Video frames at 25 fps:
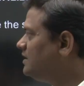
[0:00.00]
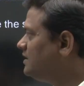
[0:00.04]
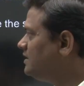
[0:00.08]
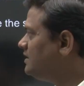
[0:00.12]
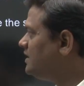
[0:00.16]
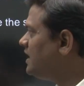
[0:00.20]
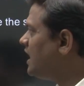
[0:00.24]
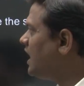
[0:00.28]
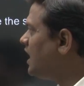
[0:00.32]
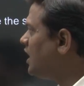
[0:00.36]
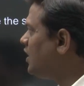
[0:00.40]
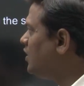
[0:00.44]

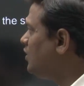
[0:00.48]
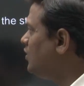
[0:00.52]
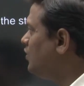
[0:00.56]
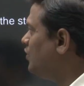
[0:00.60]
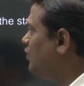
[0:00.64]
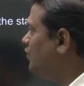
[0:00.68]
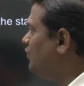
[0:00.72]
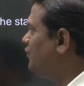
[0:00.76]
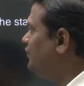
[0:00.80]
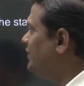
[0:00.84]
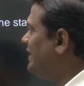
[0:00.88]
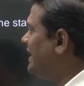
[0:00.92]
Now
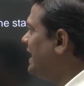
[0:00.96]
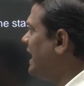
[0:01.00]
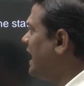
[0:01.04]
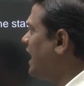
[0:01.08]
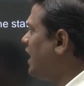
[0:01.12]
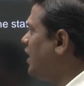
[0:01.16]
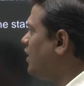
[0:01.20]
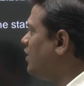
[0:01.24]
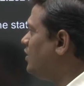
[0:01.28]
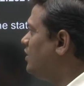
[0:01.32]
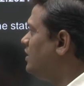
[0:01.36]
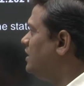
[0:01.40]
we
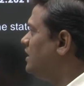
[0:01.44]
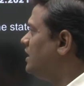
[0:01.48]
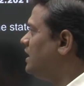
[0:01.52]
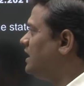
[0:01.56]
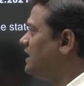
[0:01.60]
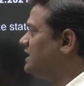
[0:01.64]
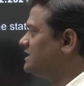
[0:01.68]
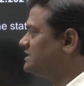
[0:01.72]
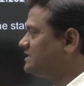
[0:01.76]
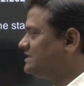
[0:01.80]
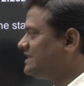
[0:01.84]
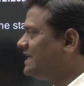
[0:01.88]
have
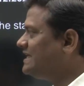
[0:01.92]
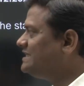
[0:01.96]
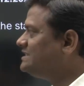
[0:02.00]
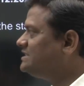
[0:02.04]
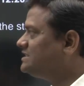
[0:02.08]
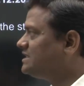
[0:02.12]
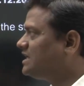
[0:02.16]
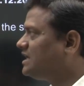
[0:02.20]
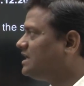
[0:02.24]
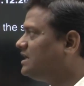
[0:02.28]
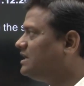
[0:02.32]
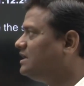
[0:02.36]
a
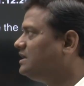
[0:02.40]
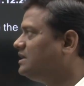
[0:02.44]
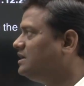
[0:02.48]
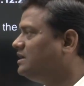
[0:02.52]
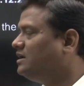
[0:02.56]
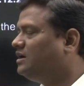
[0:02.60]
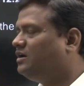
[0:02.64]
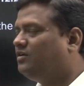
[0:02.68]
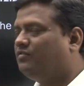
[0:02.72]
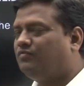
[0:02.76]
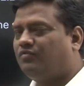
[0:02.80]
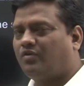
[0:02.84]
stanza
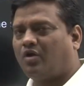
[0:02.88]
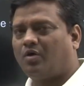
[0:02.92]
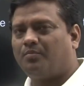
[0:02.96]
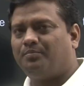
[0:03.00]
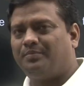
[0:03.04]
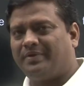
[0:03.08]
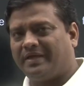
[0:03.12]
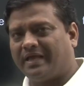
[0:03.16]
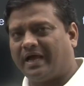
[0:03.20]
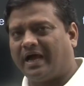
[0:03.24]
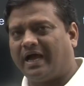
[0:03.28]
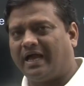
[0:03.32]
from
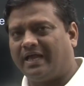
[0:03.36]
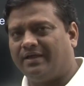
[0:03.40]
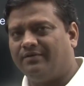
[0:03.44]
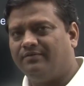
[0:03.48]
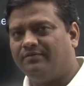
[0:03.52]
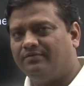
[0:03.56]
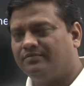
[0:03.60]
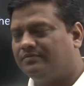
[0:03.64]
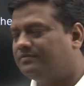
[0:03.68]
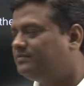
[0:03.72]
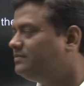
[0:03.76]
Beehive,